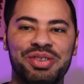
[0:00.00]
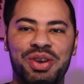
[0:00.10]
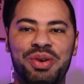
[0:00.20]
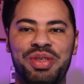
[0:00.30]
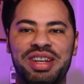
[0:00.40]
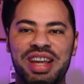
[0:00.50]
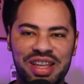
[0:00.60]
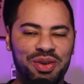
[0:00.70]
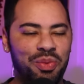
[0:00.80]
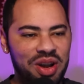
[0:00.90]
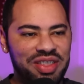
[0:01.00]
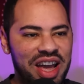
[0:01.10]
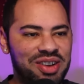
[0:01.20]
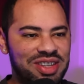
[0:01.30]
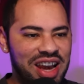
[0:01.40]
So they take the
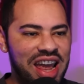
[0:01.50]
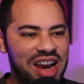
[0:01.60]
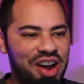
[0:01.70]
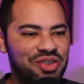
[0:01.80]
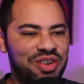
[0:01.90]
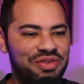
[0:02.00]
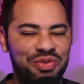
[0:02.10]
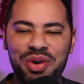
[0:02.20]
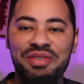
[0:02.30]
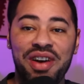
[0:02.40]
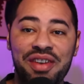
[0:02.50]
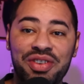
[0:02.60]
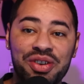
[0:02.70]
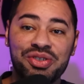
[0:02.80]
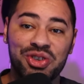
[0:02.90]
1,845
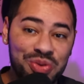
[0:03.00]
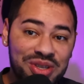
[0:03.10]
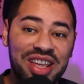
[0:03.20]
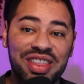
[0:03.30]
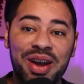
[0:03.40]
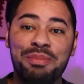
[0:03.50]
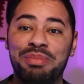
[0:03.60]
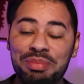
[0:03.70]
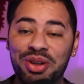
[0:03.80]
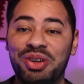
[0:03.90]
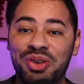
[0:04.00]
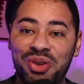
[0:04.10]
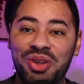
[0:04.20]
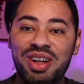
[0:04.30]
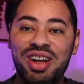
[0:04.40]
years using their
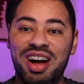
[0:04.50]
biblical